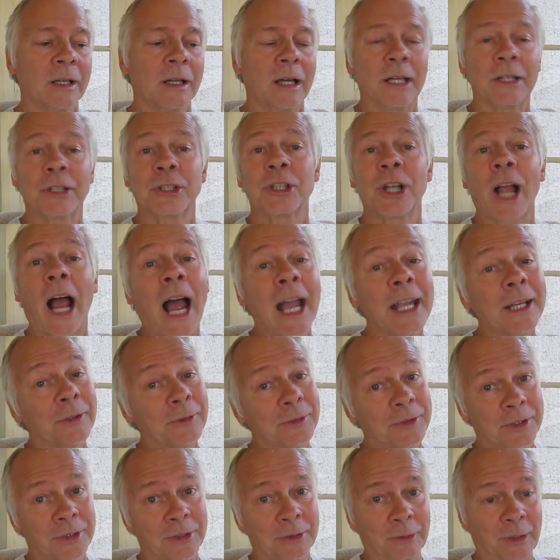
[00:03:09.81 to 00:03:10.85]
A
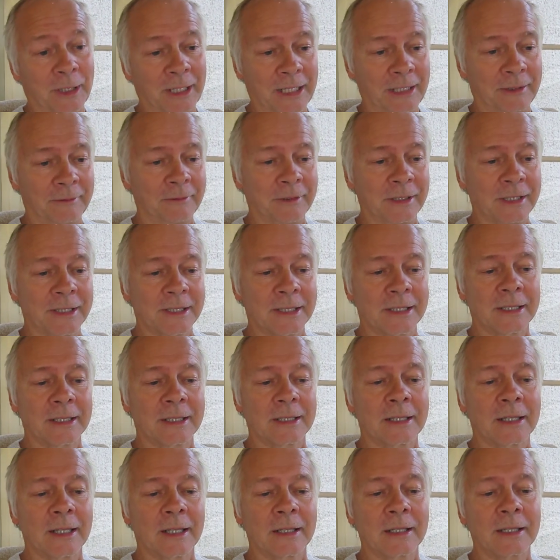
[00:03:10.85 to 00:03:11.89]
child's grave
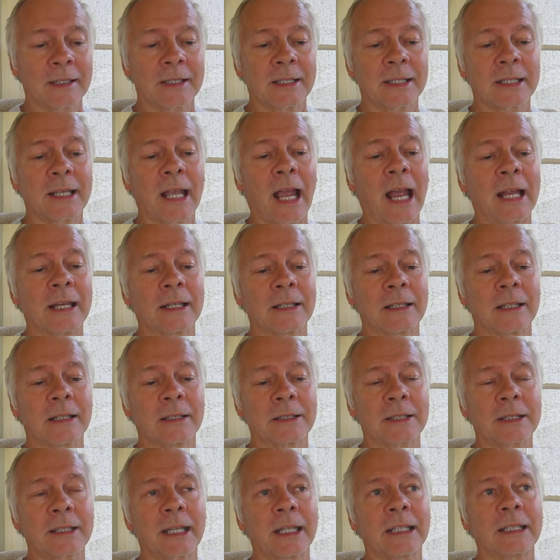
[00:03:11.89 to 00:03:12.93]
is
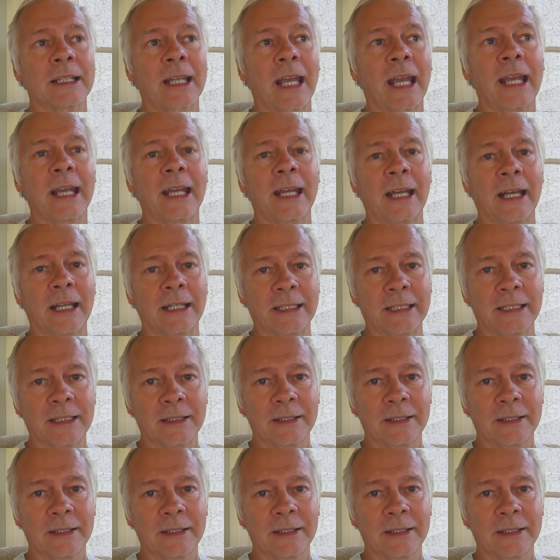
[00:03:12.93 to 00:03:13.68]
skenkeri,